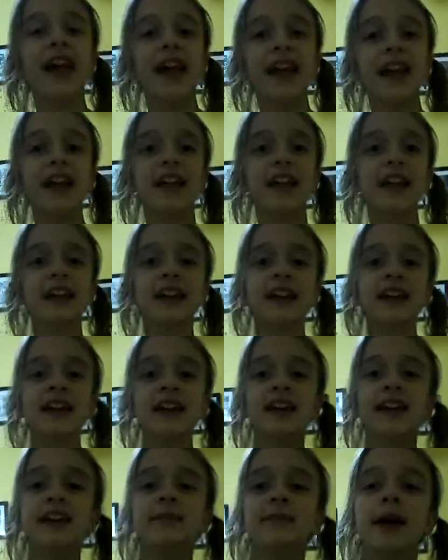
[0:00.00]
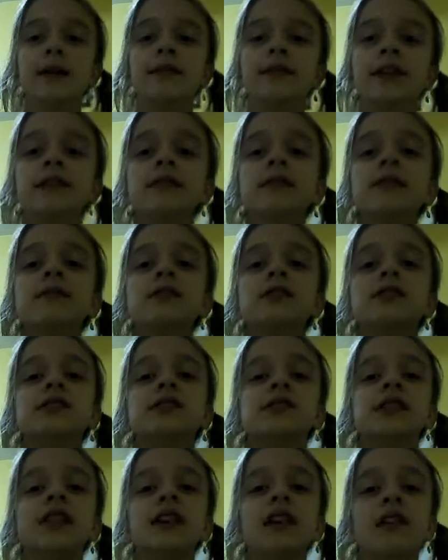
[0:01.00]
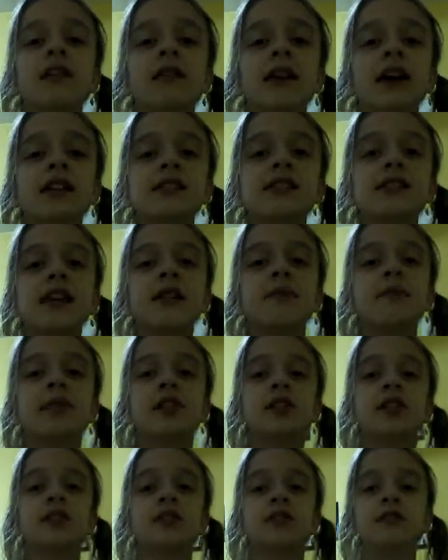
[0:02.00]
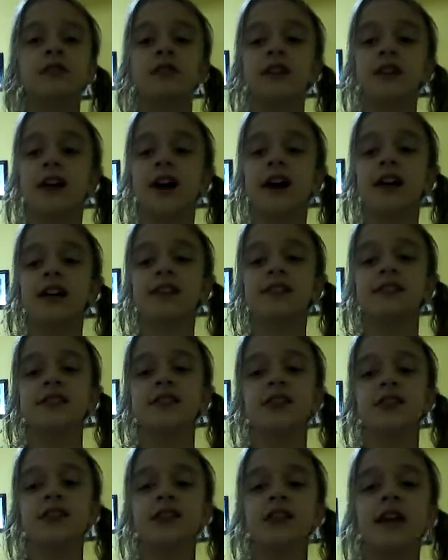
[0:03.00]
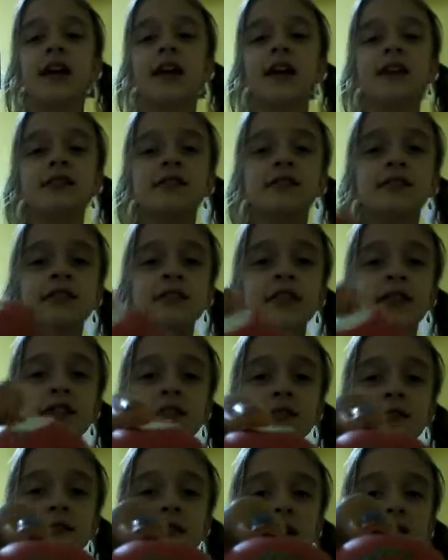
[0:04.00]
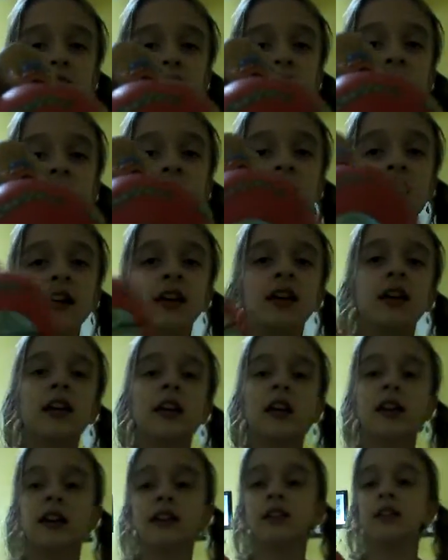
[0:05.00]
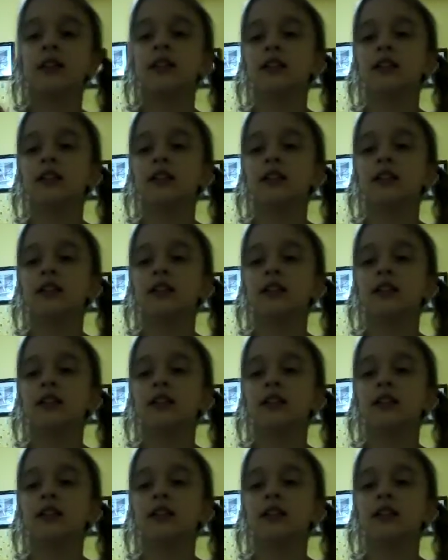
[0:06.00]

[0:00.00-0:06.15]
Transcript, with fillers: And my very first EOS I'm about to show you guys is this one. And